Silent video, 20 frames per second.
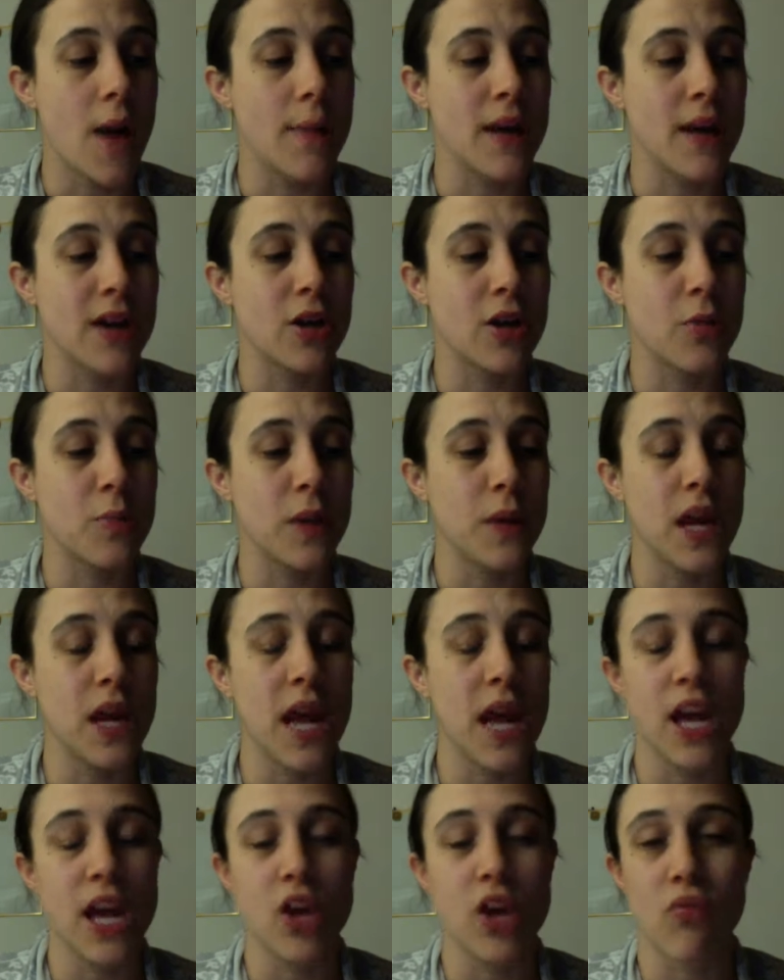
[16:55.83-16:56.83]
It could
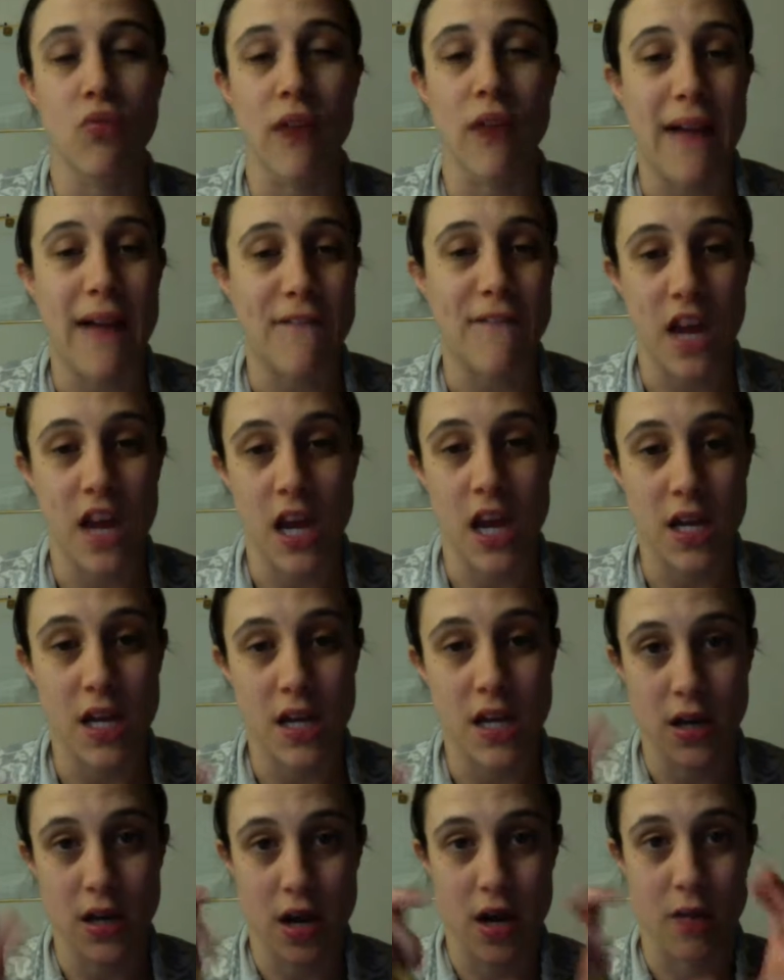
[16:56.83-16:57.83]
be a graphic
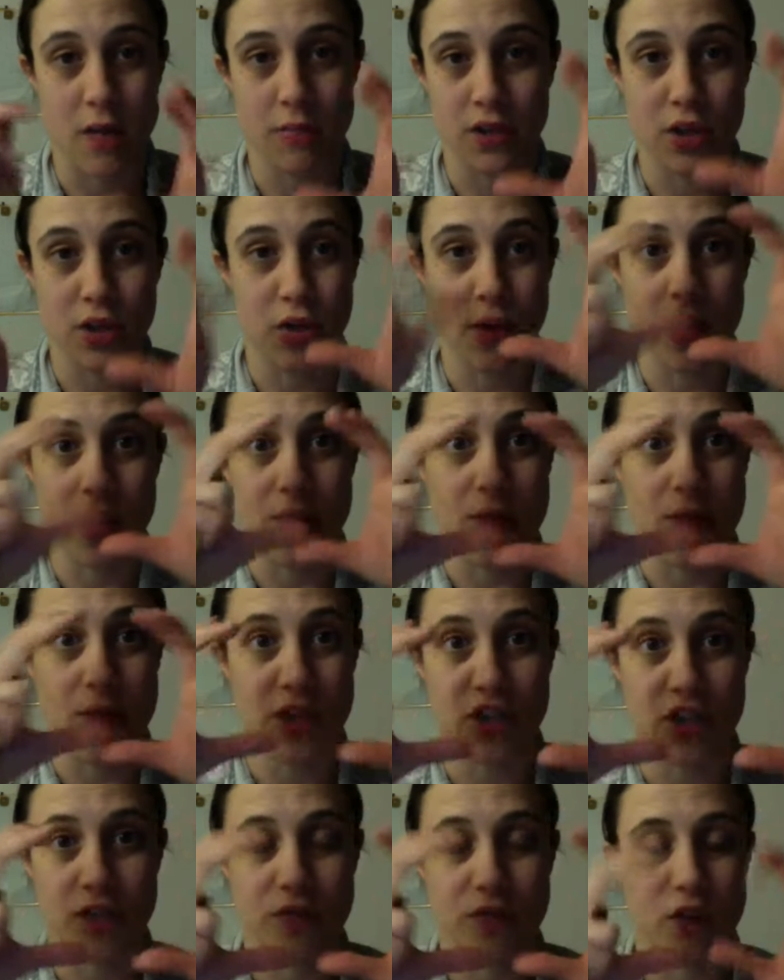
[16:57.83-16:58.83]
little
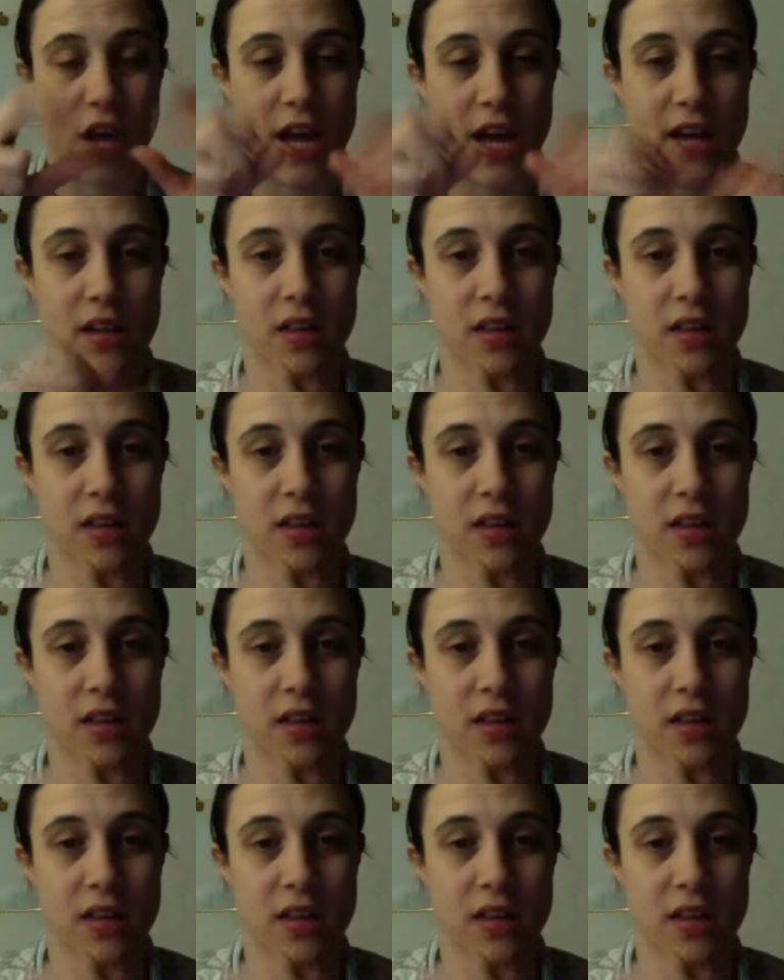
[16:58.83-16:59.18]
image of like